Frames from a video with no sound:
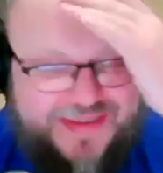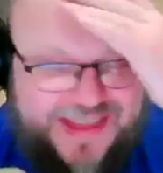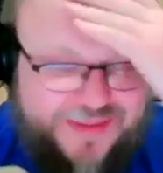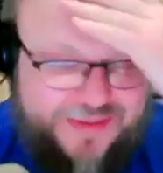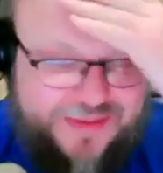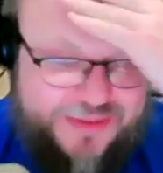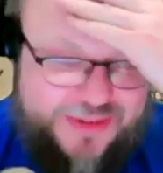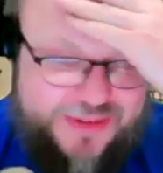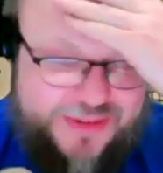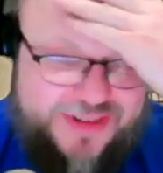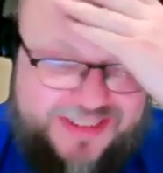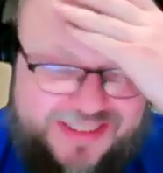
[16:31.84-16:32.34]

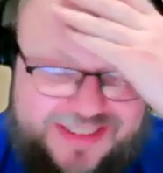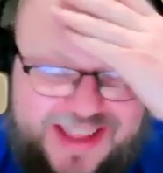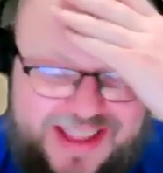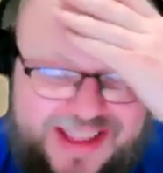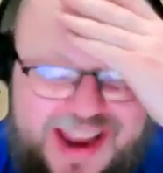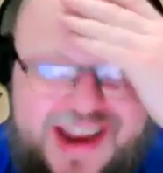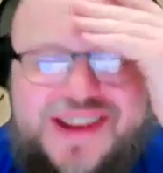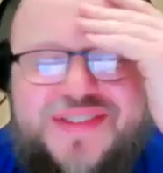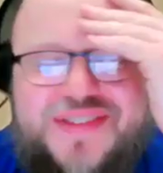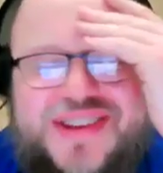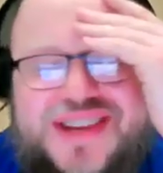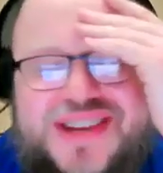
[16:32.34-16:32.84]
the first line
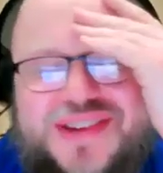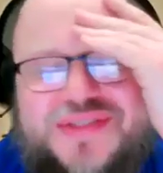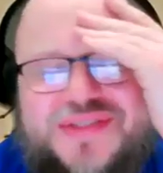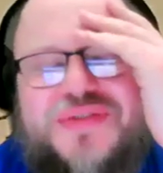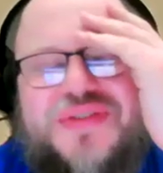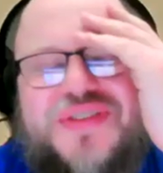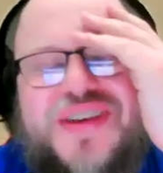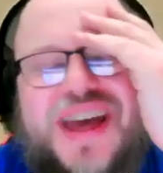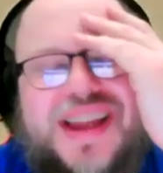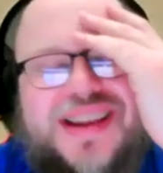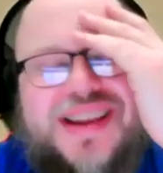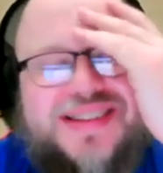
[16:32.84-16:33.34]
of
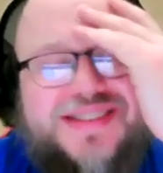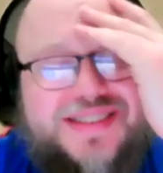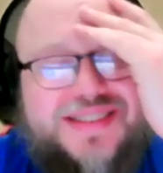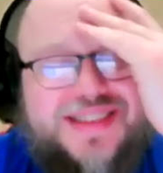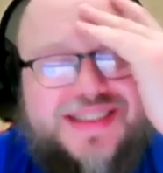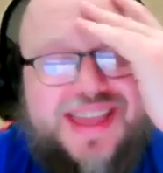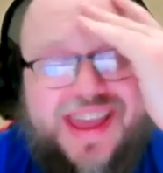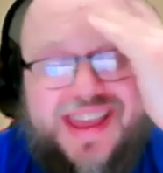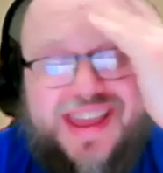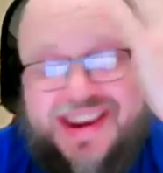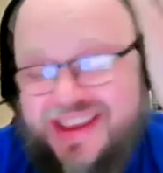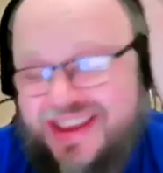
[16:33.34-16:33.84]
defense
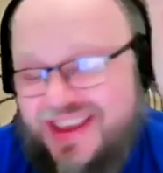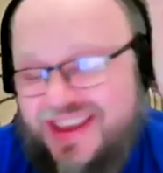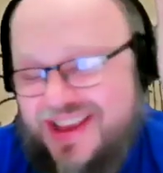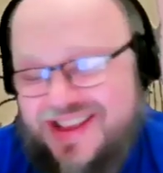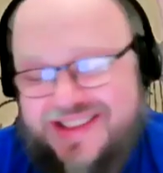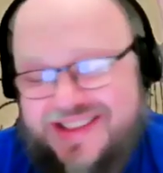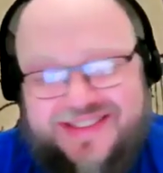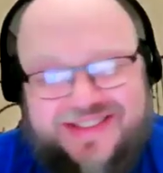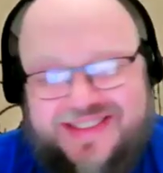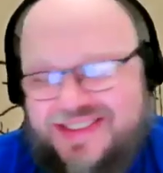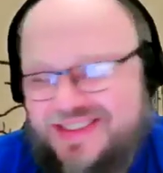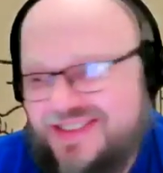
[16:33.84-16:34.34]
then
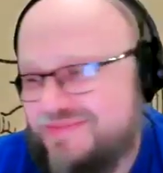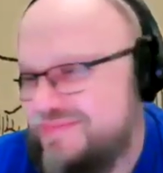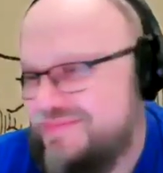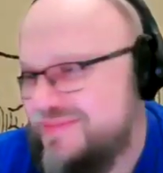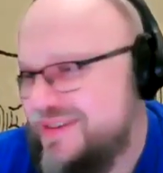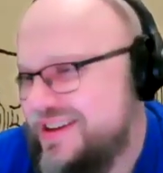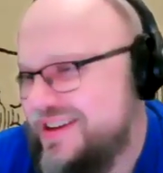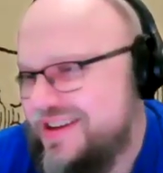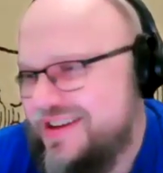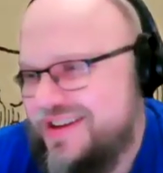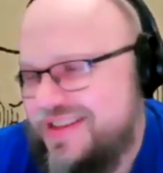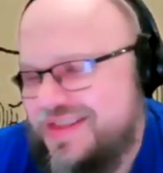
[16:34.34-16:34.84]
against the
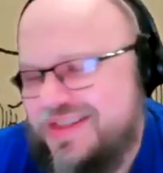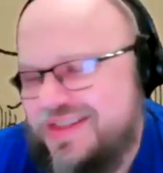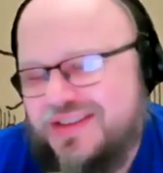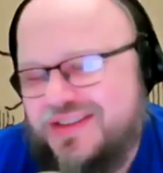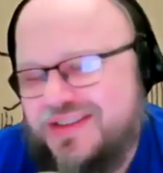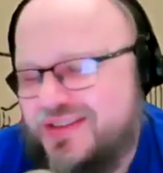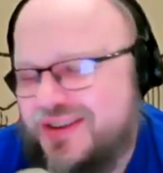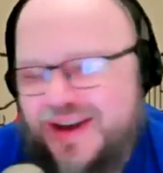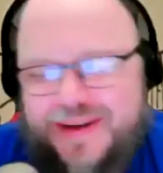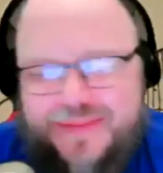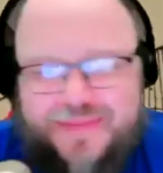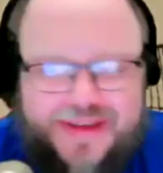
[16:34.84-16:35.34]

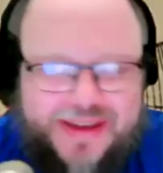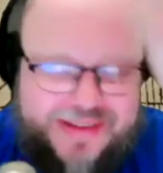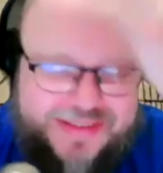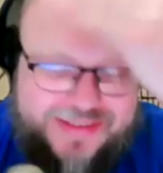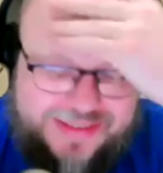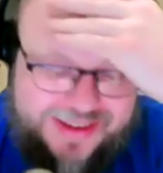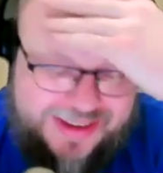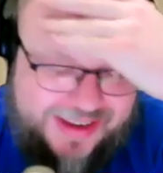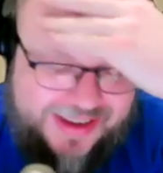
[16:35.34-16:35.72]
zombies, I